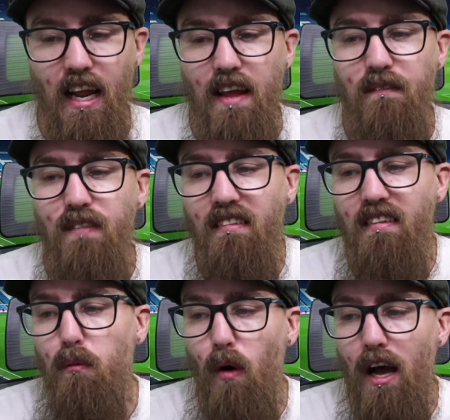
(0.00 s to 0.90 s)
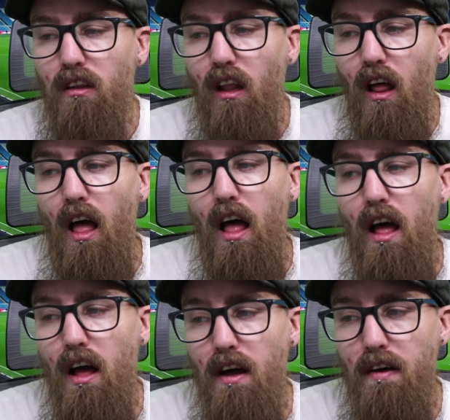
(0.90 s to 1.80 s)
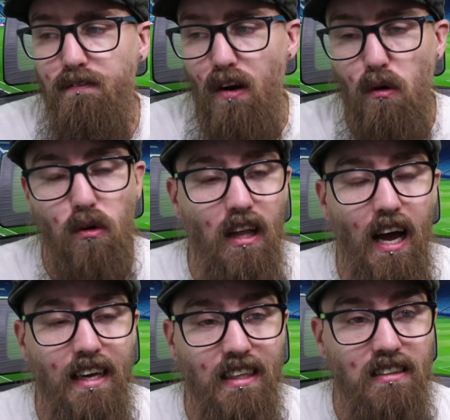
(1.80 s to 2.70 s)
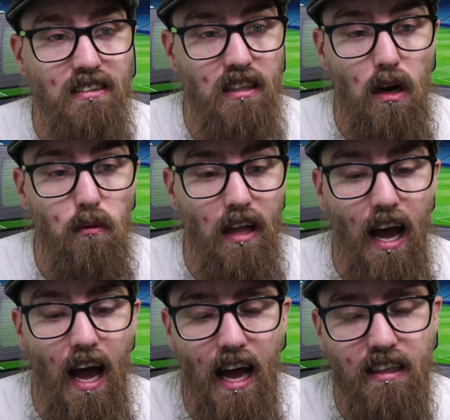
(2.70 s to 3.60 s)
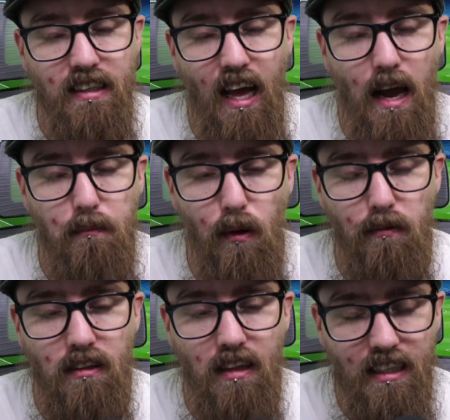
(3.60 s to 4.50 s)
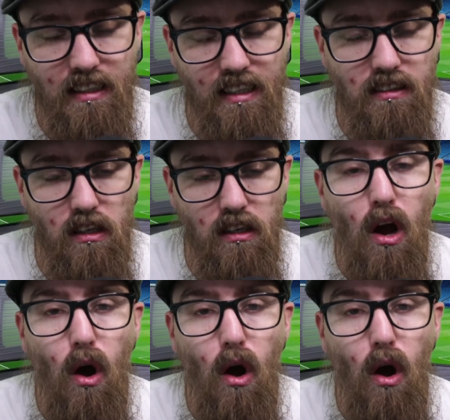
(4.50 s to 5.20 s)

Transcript: It's very well vocalised and shown that our problem last season,